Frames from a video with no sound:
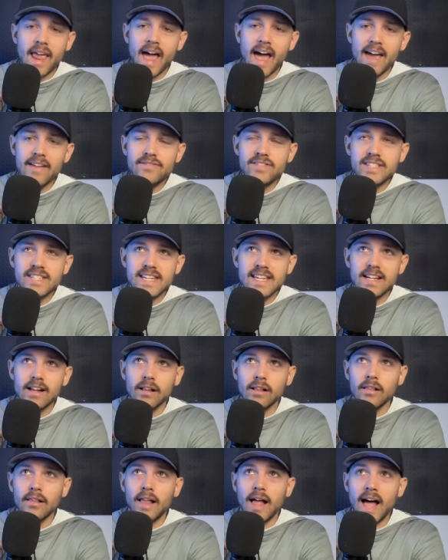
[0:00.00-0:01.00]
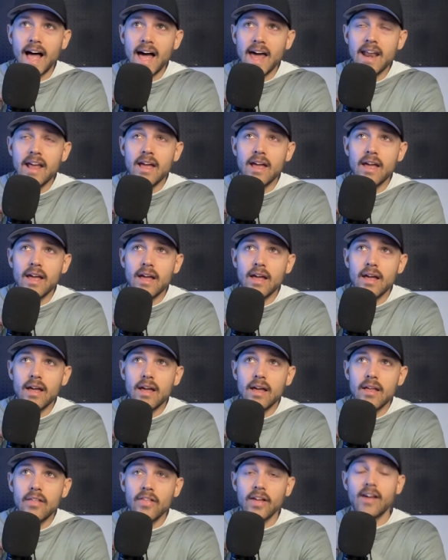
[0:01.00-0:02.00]
I've seen a lot
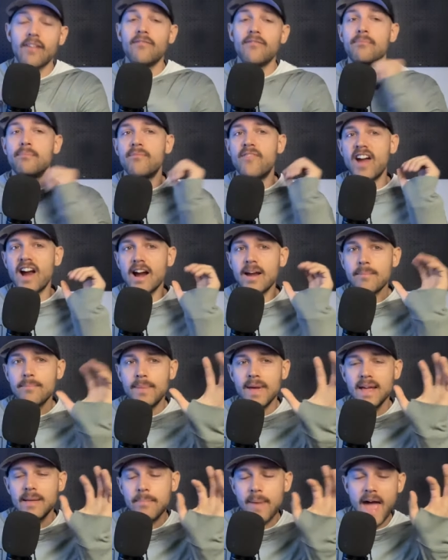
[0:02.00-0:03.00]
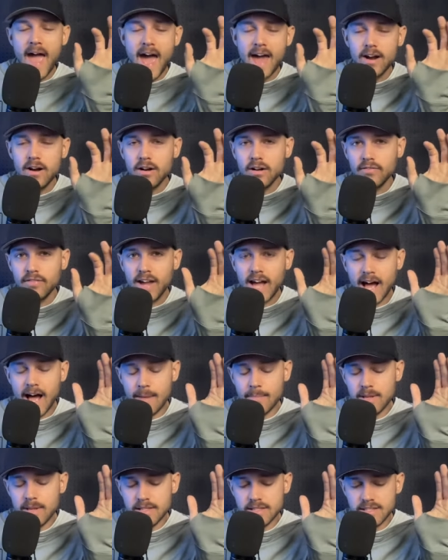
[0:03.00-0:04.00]
like a very big pattern of
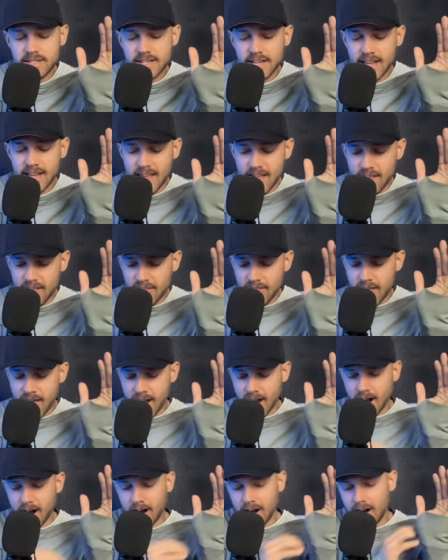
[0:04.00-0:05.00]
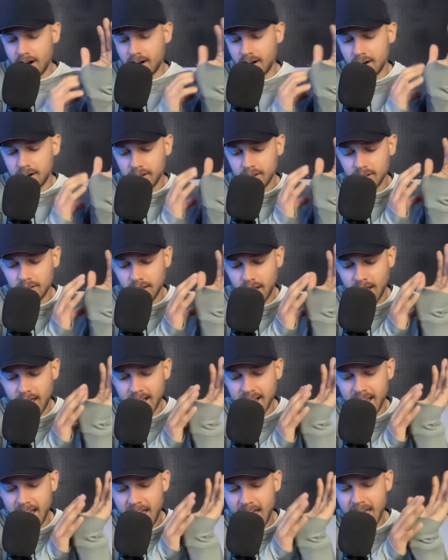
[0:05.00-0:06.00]
comments that are
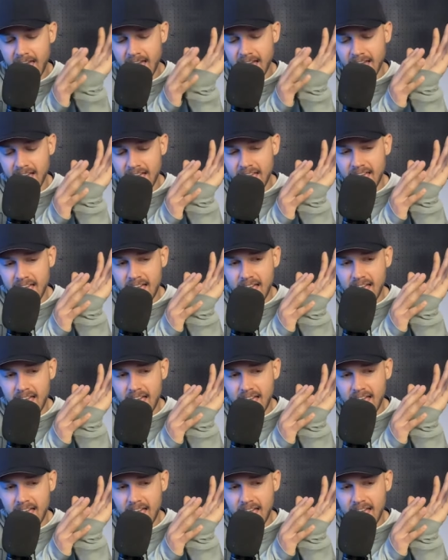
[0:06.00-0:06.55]
like, hey,